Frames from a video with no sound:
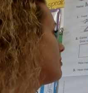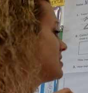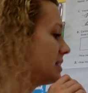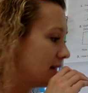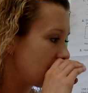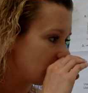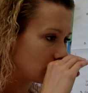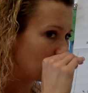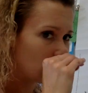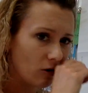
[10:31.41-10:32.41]
Yesterday we
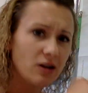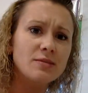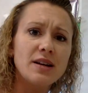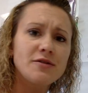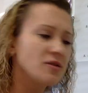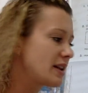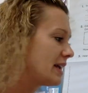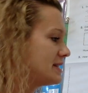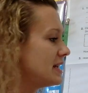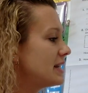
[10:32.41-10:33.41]
did 19. What comes
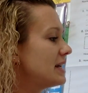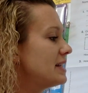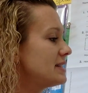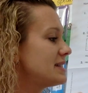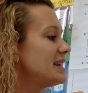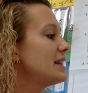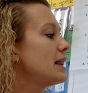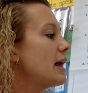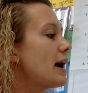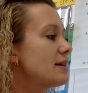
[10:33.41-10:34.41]
after 19? It
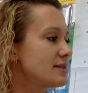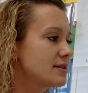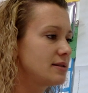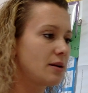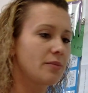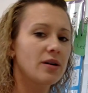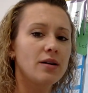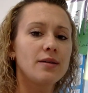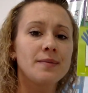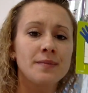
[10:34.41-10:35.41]
is the last
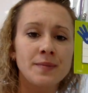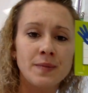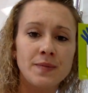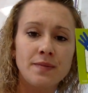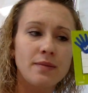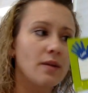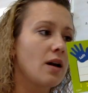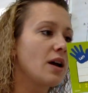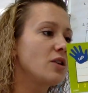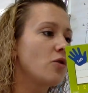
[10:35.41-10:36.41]
number
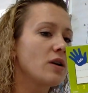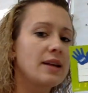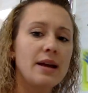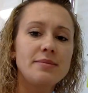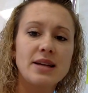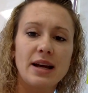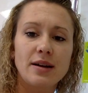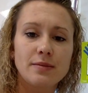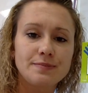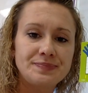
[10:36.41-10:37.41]
on your
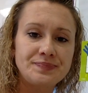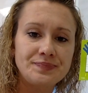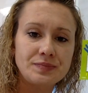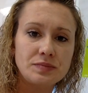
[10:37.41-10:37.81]
name tag.